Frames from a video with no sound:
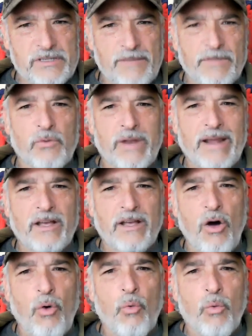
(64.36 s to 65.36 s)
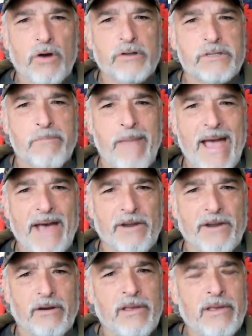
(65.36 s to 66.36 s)
something what I call words
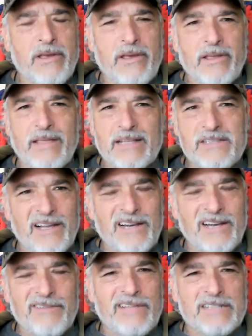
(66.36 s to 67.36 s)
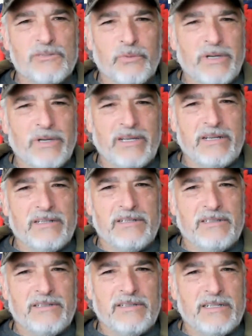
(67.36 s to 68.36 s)
matter. And that's really,
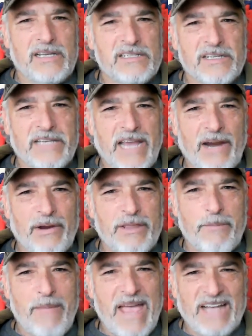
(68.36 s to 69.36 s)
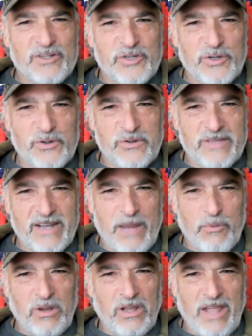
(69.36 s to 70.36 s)
it doesn't carry the magnitude that I
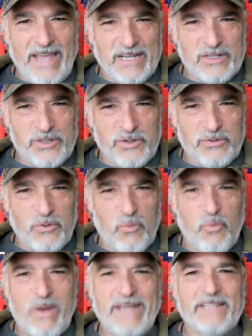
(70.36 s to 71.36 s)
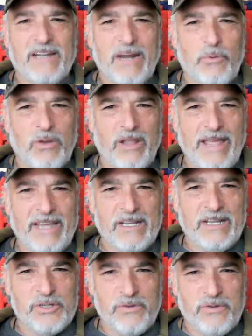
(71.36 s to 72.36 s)
would like it to, the weight that I would like
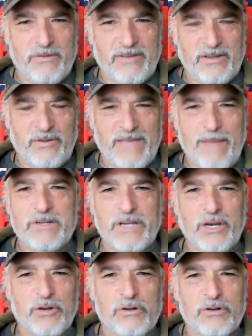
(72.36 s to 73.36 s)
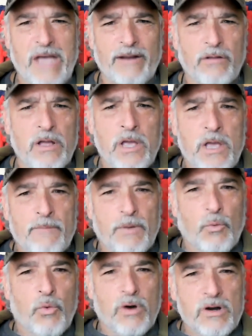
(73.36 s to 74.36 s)
it to, that particular title.
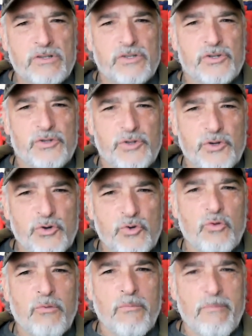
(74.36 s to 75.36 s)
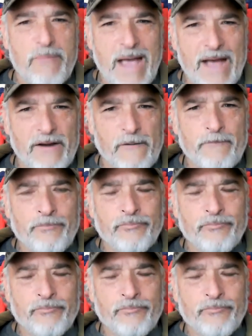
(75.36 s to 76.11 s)
But words do matter.